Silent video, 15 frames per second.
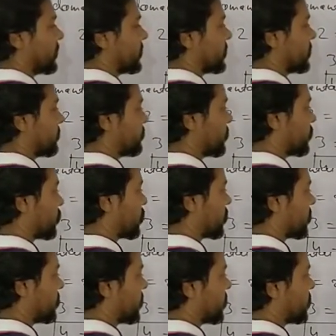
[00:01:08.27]
if we talk
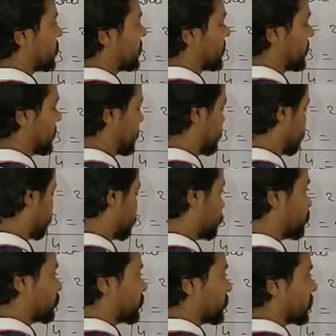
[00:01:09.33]
about
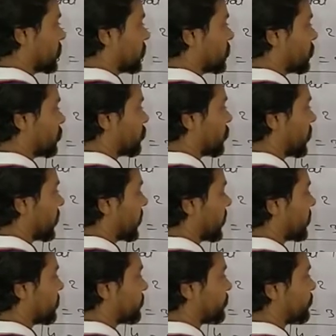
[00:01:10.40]

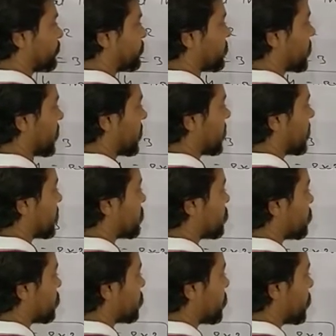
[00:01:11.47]
20, it has
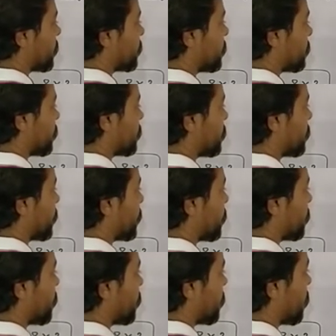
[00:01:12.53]
2
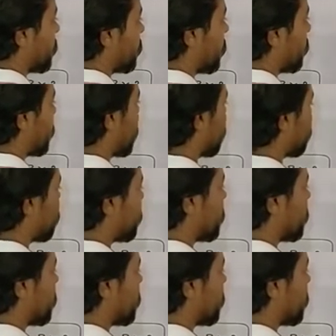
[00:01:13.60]
into 5.